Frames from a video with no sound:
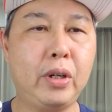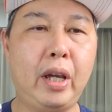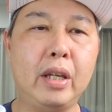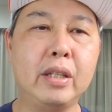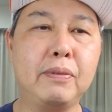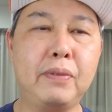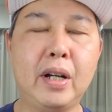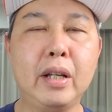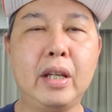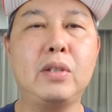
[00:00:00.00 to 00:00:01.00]
Okay, it's
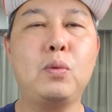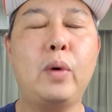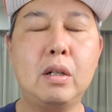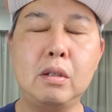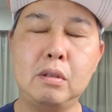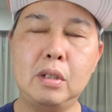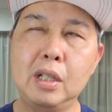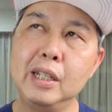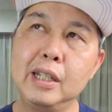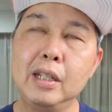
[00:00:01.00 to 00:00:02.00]
fun, it's well,
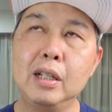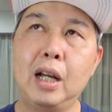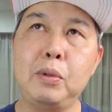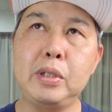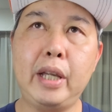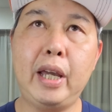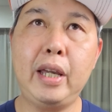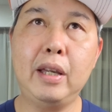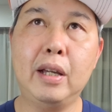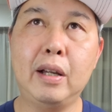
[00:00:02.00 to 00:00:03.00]
I would
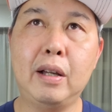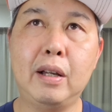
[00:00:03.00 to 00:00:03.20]
say